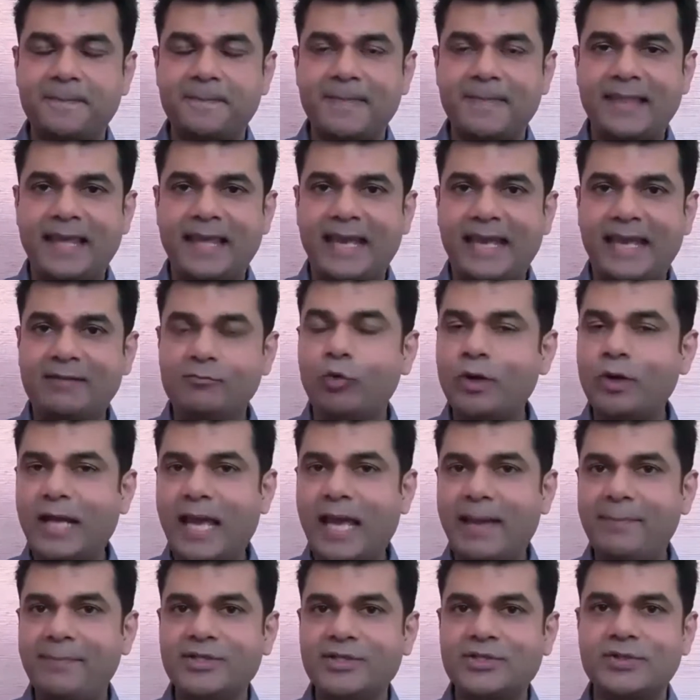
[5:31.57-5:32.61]
And what
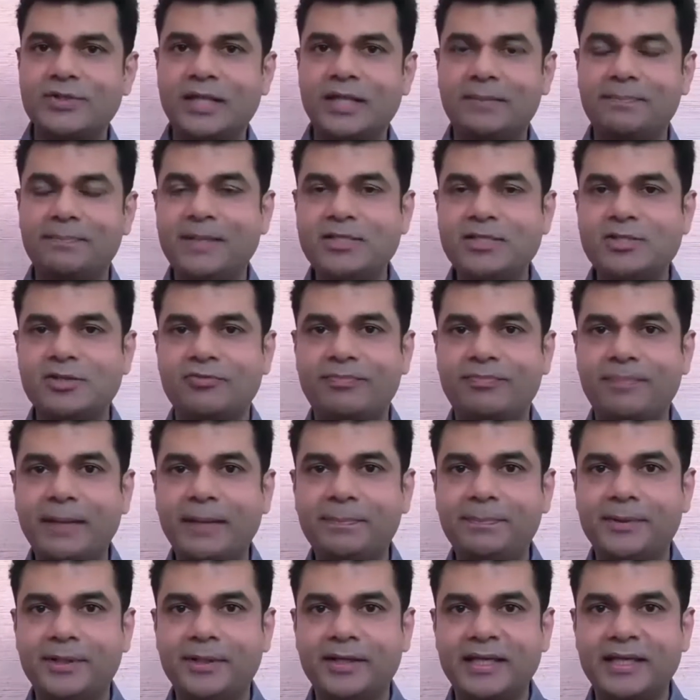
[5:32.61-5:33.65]
happens to that piece of
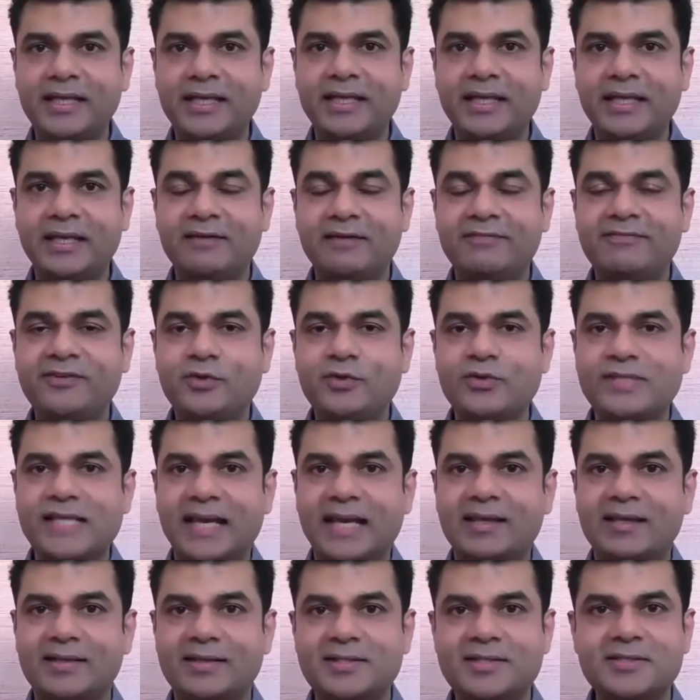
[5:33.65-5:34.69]
paper in a few
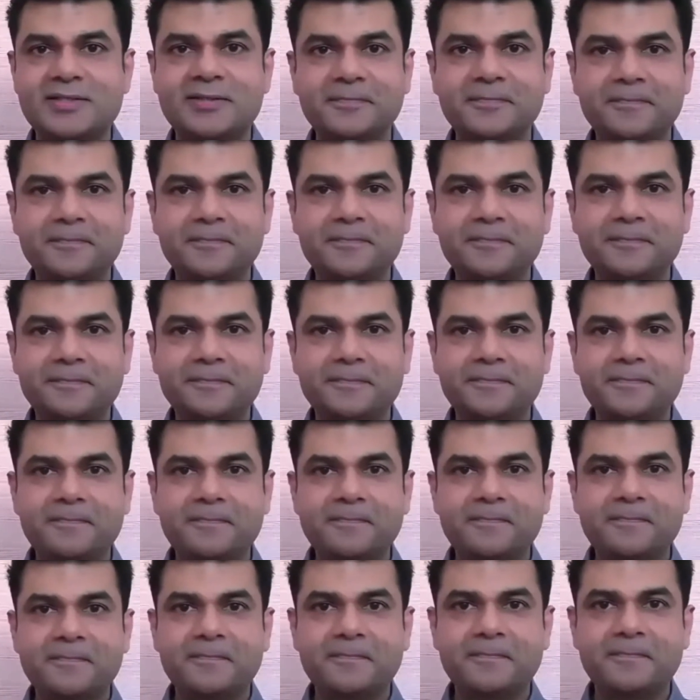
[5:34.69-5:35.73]
seconds?
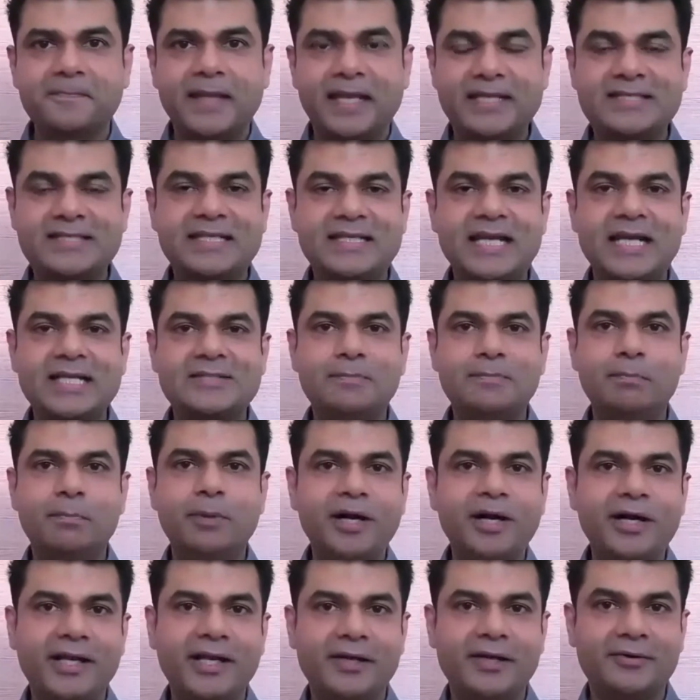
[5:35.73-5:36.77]
It starts
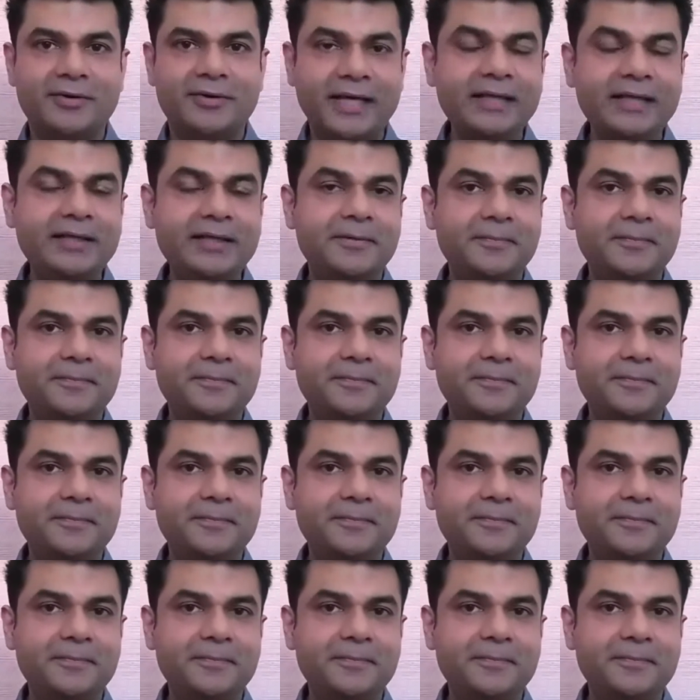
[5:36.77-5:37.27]
burning, right?